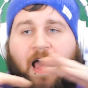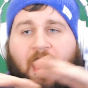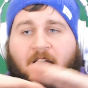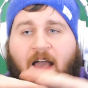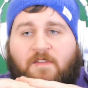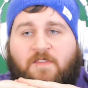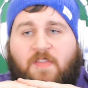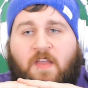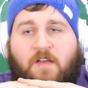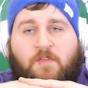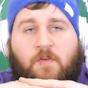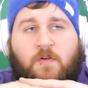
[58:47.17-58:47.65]

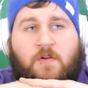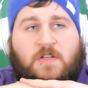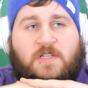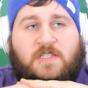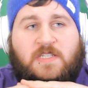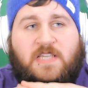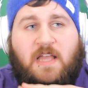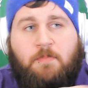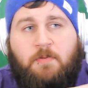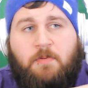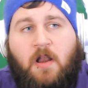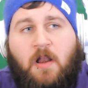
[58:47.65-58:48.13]
I've never
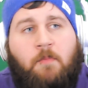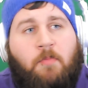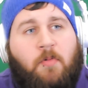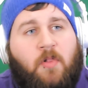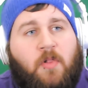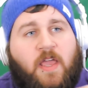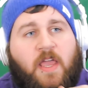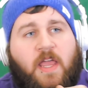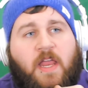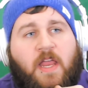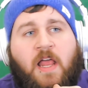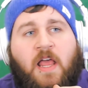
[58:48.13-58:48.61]
stepped on a
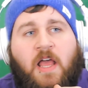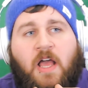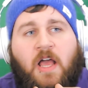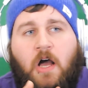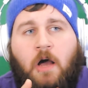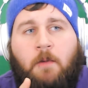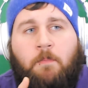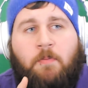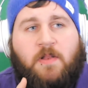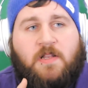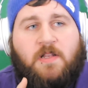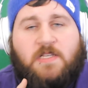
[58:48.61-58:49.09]
plane
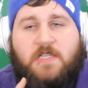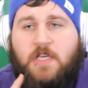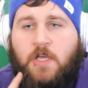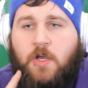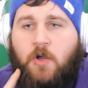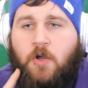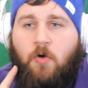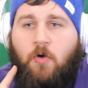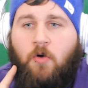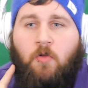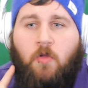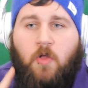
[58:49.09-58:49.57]
up
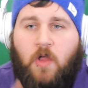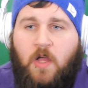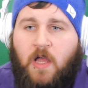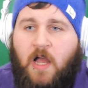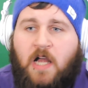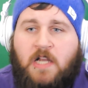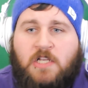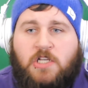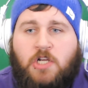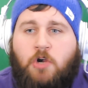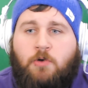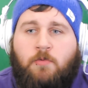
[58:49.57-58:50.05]
until
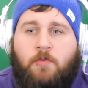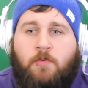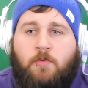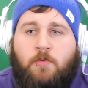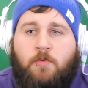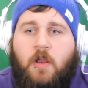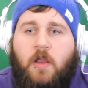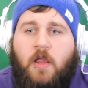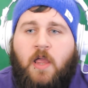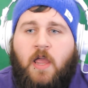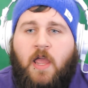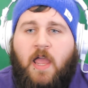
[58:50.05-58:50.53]

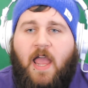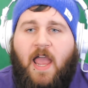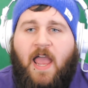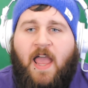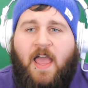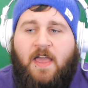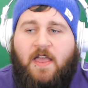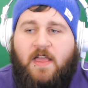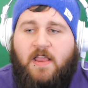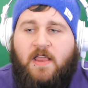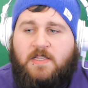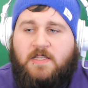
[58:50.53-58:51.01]
October.
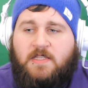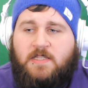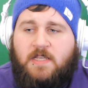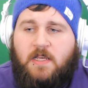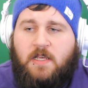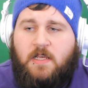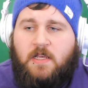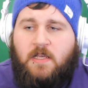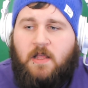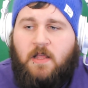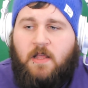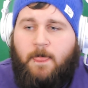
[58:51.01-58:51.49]

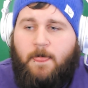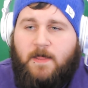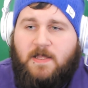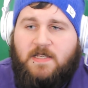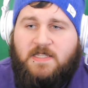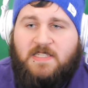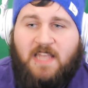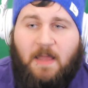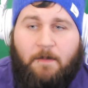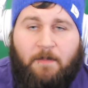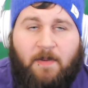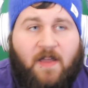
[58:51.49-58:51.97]
And
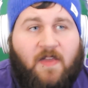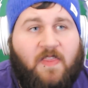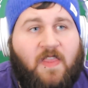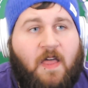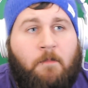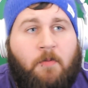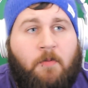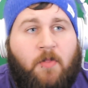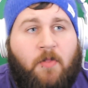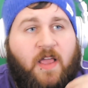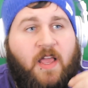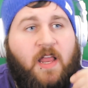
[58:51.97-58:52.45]
stepping on
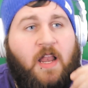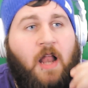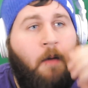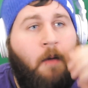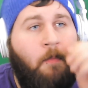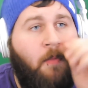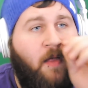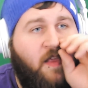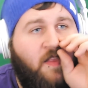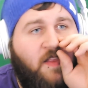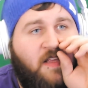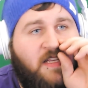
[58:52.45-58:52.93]
that plane,
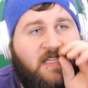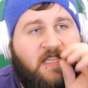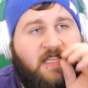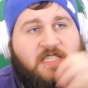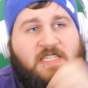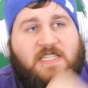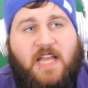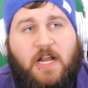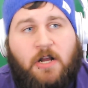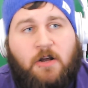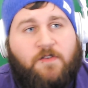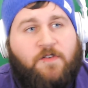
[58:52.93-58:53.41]
I'm like, this
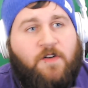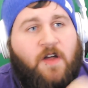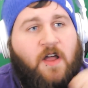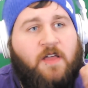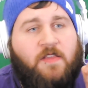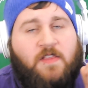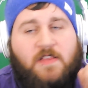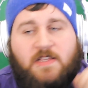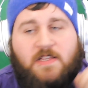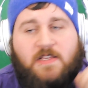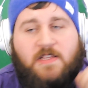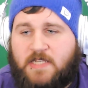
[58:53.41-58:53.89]
is
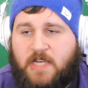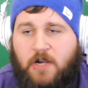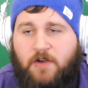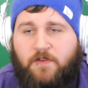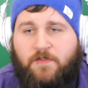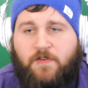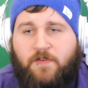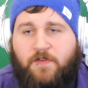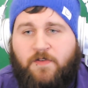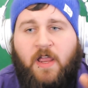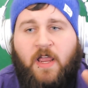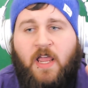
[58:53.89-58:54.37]
terrifying. This is
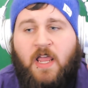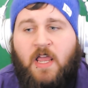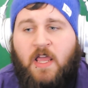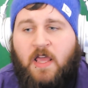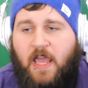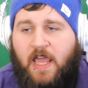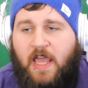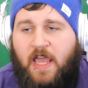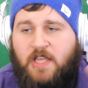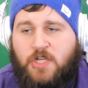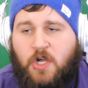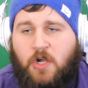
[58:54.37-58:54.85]
terrifying.
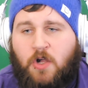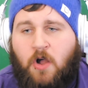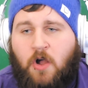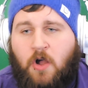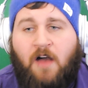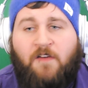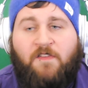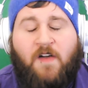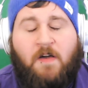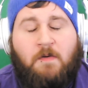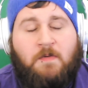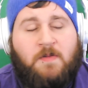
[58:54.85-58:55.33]
It took
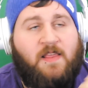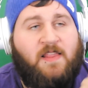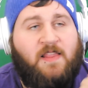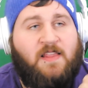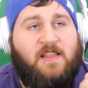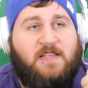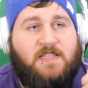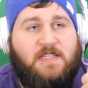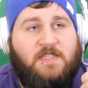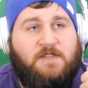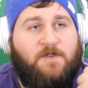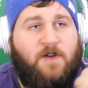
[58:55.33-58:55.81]
off. I was like,
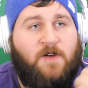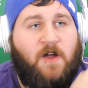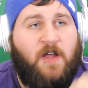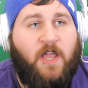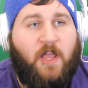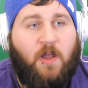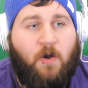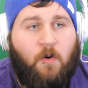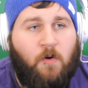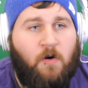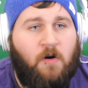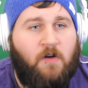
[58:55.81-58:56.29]
this is
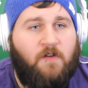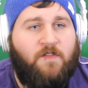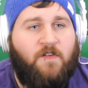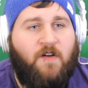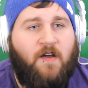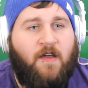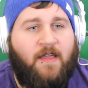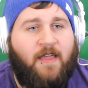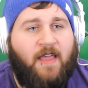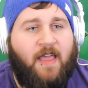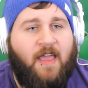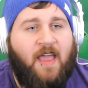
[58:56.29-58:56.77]
fucking
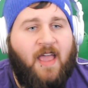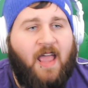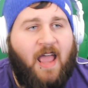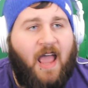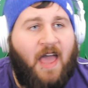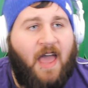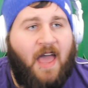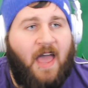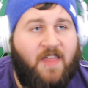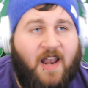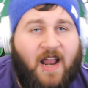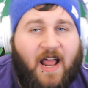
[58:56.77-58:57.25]
horrifying.
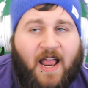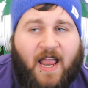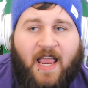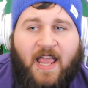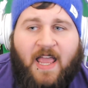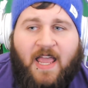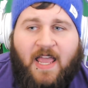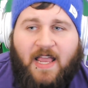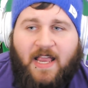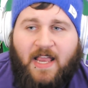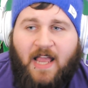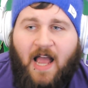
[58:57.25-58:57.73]
And then I
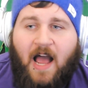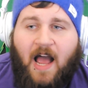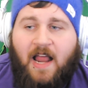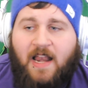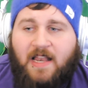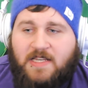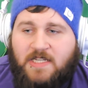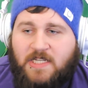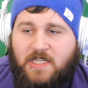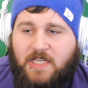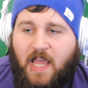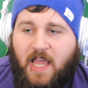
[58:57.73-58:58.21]

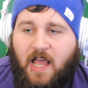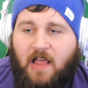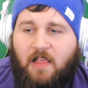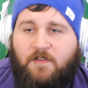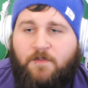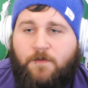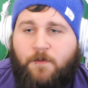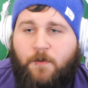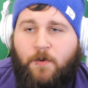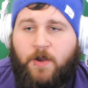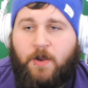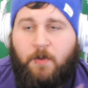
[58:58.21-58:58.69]
got to
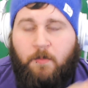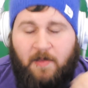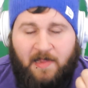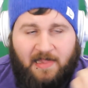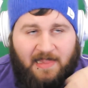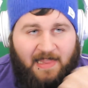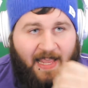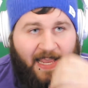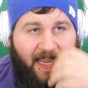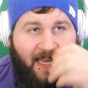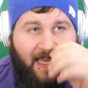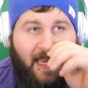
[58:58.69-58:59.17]
California. We
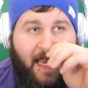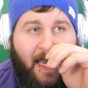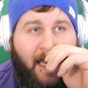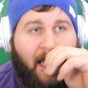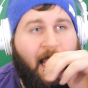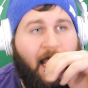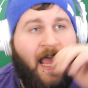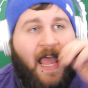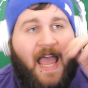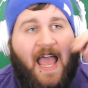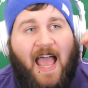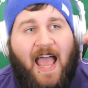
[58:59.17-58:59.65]

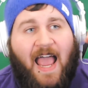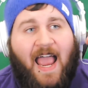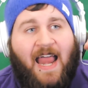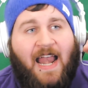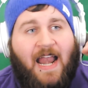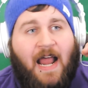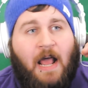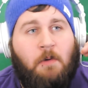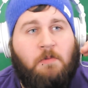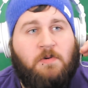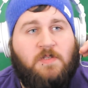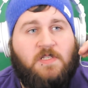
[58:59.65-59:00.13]
landed,
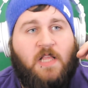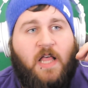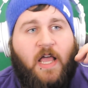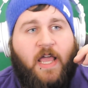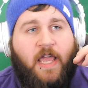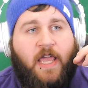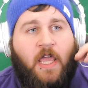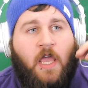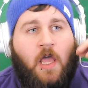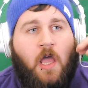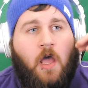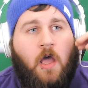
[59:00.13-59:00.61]
and I was
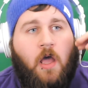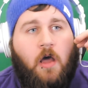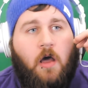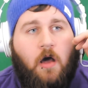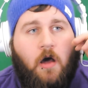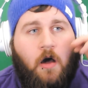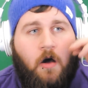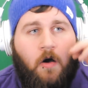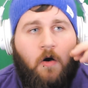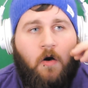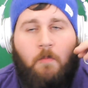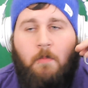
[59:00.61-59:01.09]
like,
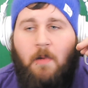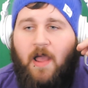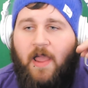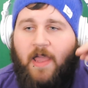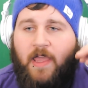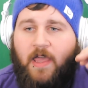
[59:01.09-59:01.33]
oh my